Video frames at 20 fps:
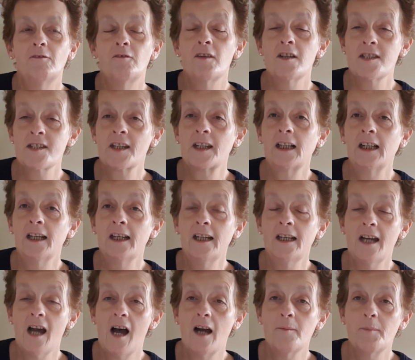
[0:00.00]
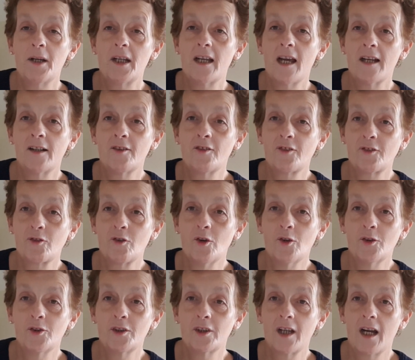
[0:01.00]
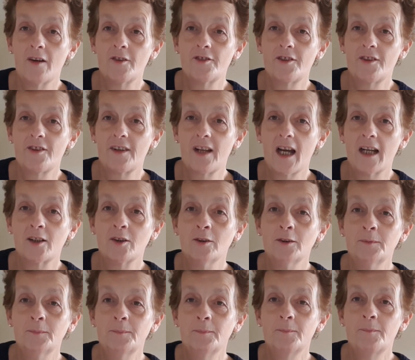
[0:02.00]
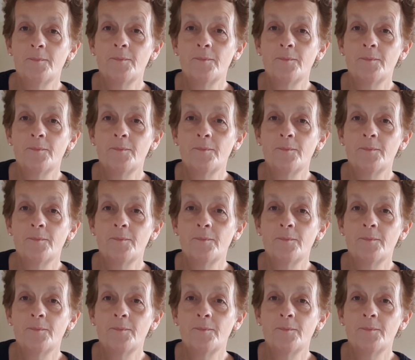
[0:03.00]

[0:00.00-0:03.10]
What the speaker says: Physically, I'm in Enniscrone, County Sligo.